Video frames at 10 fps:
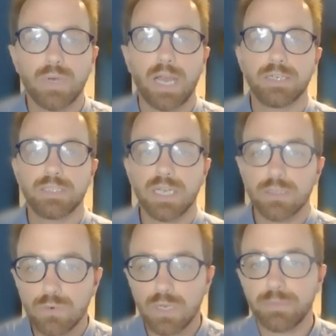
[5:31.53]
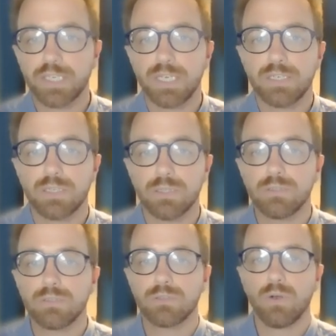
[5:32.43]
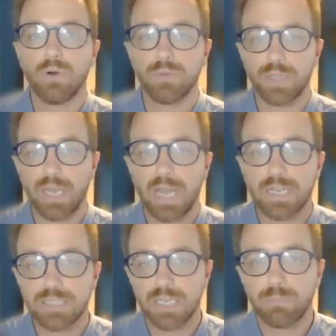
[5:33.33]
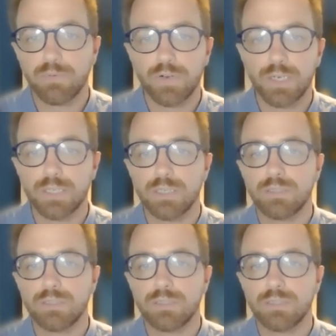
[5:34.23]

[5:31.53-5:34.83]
and technical limitations on their ad tech providers,